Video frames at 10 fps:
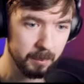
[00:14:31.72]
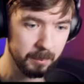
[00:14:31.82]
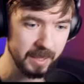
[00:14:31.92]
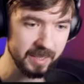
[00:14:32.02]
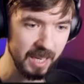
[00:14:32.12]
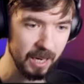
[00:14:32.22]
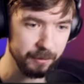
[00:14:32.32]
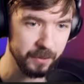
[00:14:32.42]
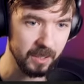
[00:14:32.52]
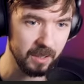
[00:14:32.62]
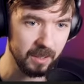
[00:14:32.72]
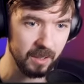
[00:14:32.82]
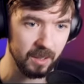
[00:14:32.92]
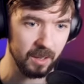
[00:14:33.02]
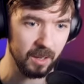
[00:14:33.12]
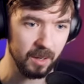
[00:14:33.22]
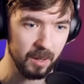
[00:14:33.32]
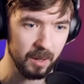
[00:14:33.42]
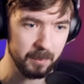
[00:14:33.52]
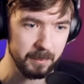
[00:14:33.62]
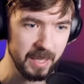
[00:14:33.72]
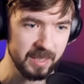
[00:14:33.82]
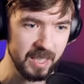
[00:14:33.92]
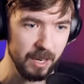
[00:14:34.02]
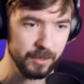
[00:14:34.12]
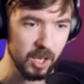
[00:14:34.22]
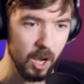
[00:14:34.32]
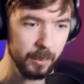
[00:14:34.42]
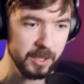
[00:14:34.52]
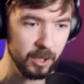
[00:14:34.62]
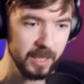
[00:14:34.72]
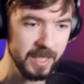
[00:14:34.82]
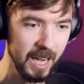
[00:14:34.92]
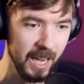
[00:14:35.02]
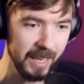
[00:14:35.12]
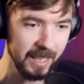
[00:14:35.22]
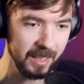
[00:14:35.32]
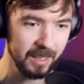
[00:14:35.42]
My save! My save is always gonna die!